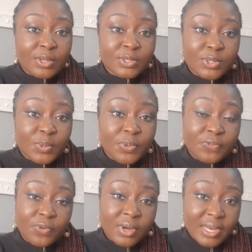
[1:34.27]
So
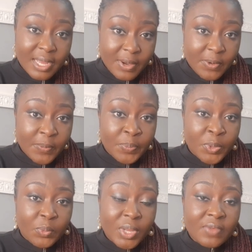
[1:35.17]
before now,
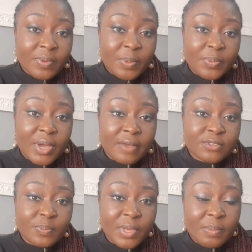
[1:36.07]
whenever people
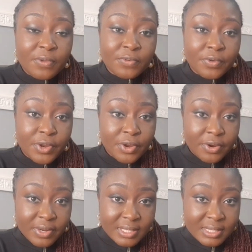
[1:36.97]
have to pay me in foreign
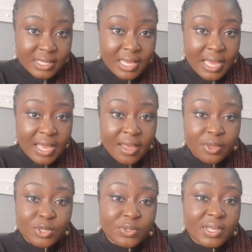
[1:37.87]
currency,
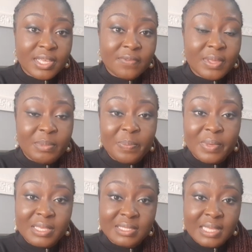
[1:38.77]
I usually give them a
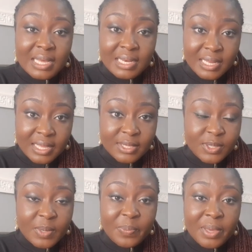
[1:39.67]
Paystack link,
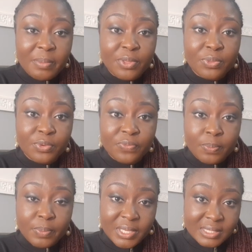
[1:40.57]
so they pay me through
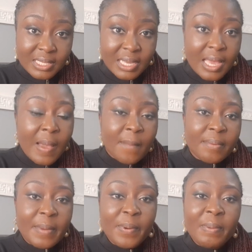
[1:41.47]
Paystack.
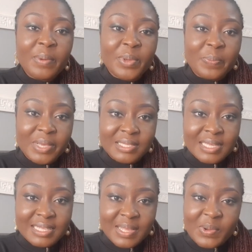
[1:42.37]
But my problem with
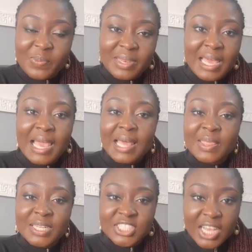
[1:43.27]
Paystack then will be
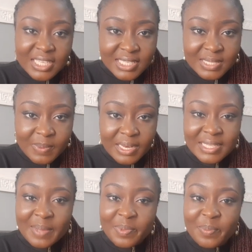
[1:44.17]
that the charges, by the
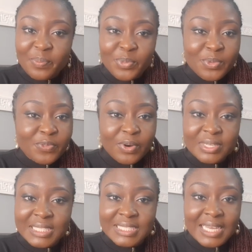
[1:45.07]
time they remove
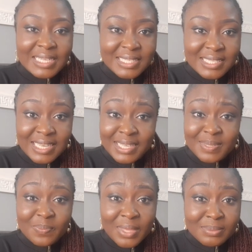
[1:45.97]
all the charges, like
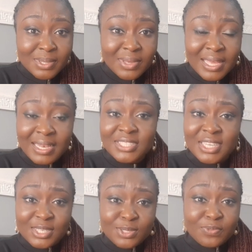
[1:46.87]
sometimes I'll get
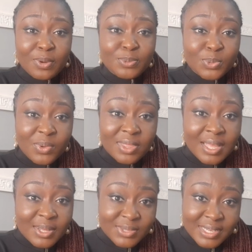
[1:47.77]
charges of up to
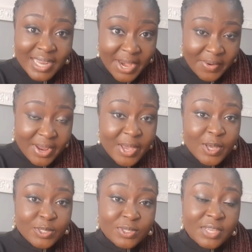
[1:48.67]
1,000 naira.
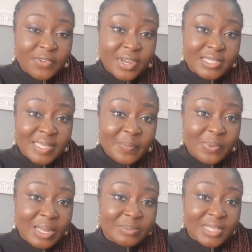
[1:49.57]
So take for
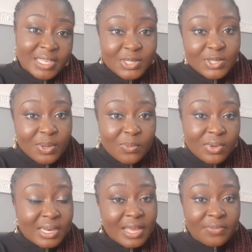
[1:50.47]
example, I'm charging
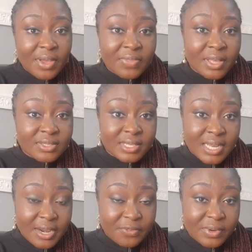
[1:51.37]
someone like 5,000
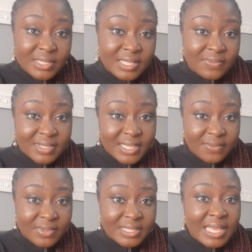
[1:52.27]
naira for a CV
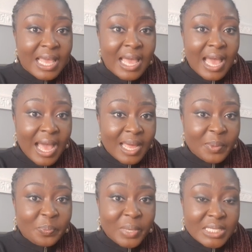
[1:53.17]
service,
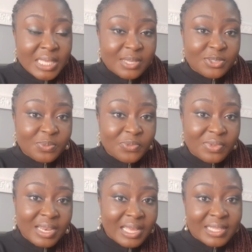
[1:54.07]
and Paystack is
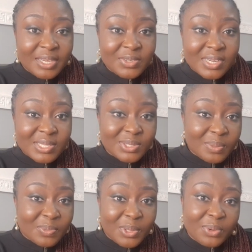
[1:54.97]
removing like 900 and
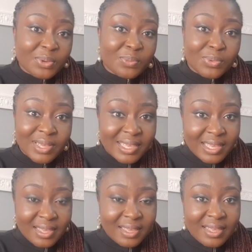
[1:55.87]
something or
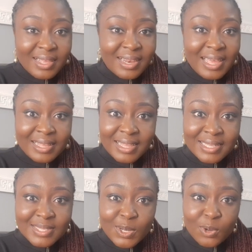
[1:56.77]
1k. Like
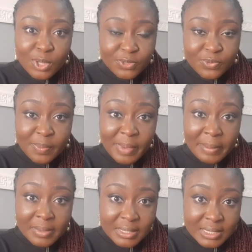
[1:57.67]
that's a lot from
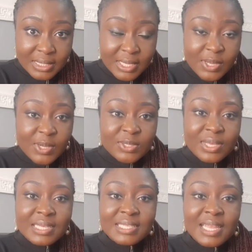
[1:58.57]
my money.
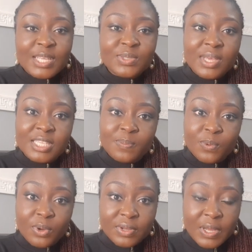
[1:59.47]
So I decided to
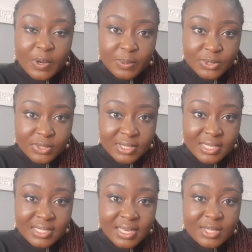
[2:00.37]
explore other options.
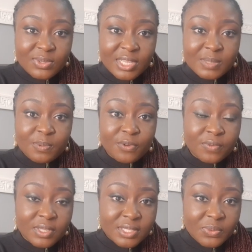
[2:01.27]
I decided to explore
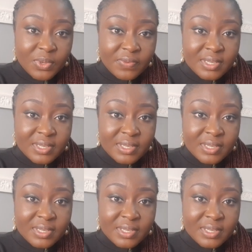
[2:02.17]
Flutterwave. I